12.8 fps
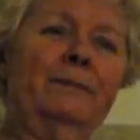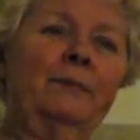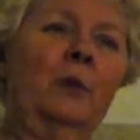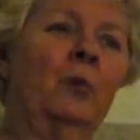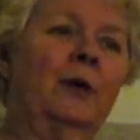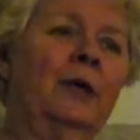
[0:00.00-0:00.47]

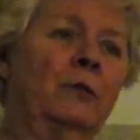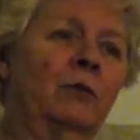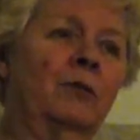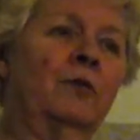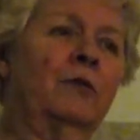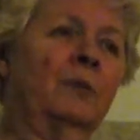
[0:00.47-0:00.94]
But we had
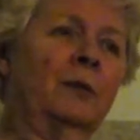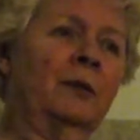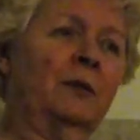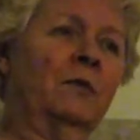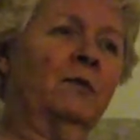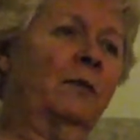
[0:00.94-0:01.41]

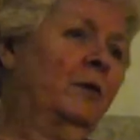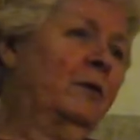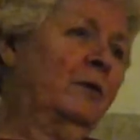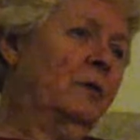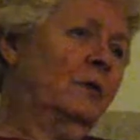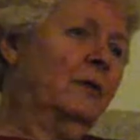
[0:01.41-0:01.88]
Christmas as far
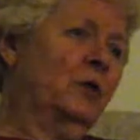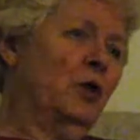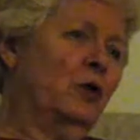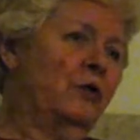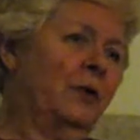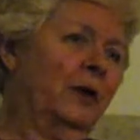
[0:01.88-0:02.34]
as
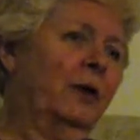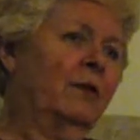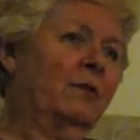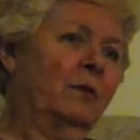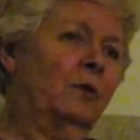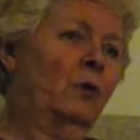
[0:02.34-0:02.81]
exchanging
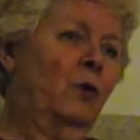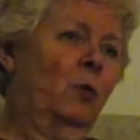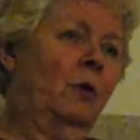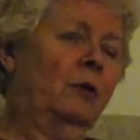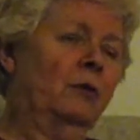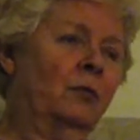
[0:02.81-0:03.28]
gifts at
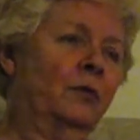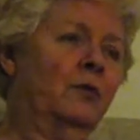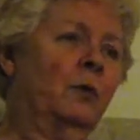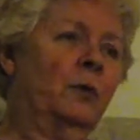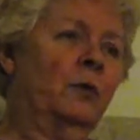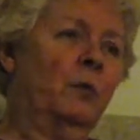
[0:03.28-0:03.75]
home on
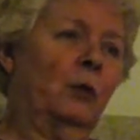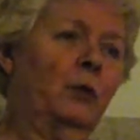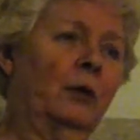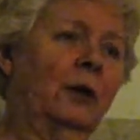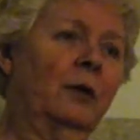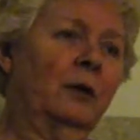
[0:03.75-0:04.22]
Christmas
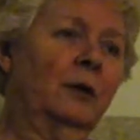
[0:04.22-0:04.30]
morning.